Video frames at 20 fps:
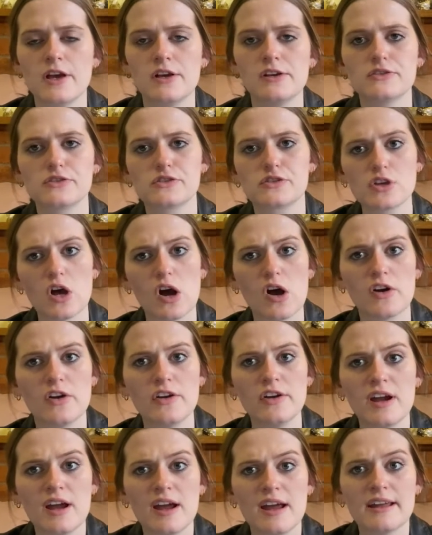
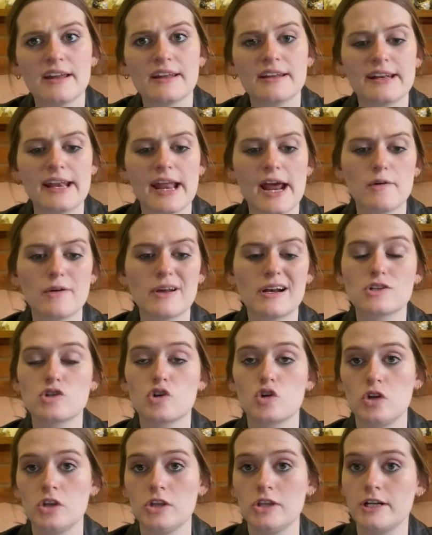So now we're going to
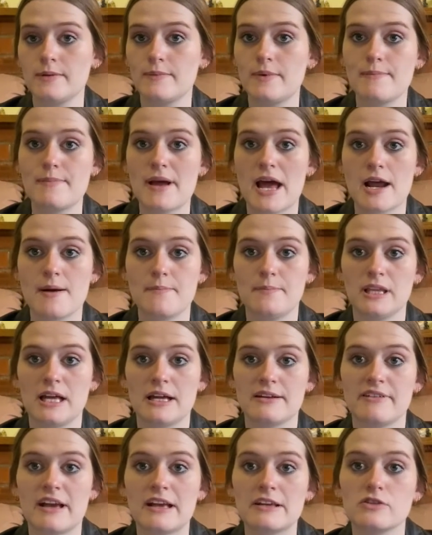talk a little bit about our
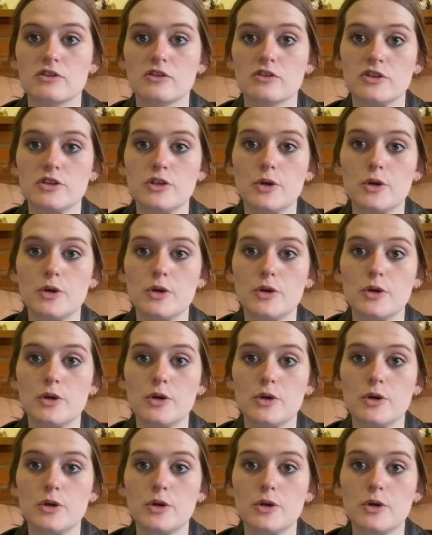blood vessels.